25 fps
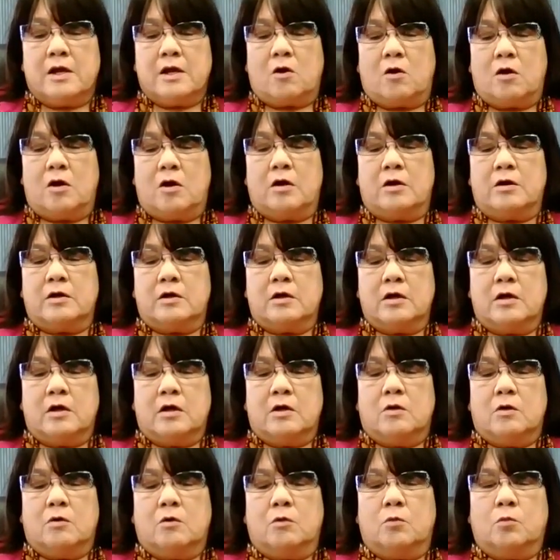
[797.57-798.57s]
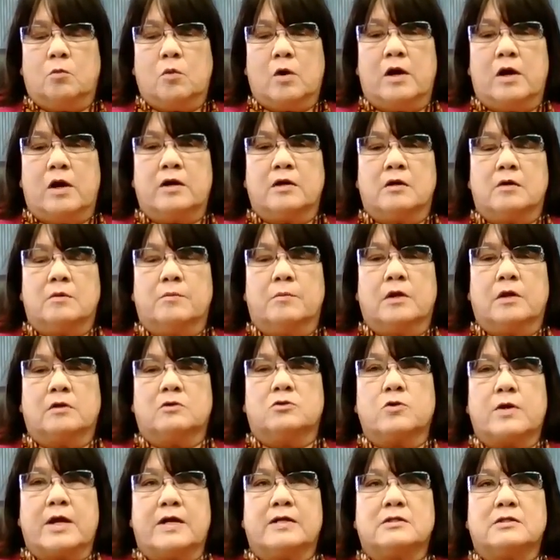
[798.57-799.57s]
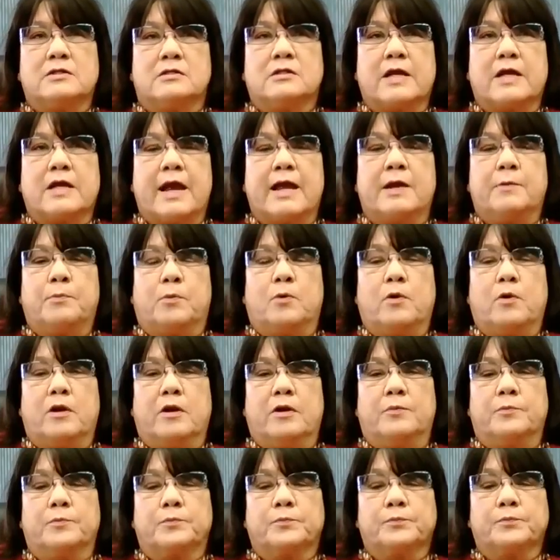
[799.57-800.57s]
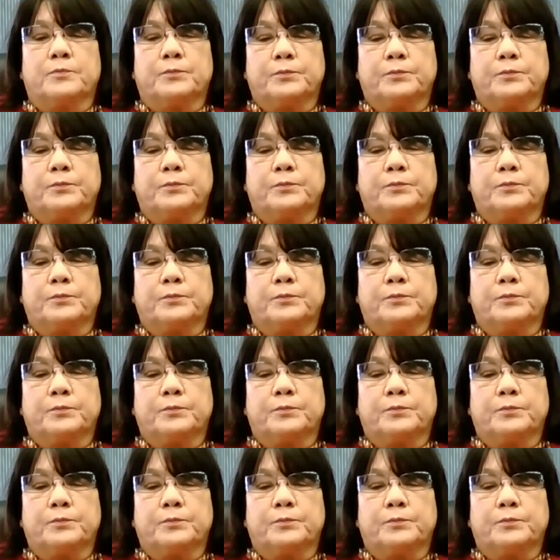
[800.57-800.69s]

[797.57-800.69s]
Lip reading: On one dress apron,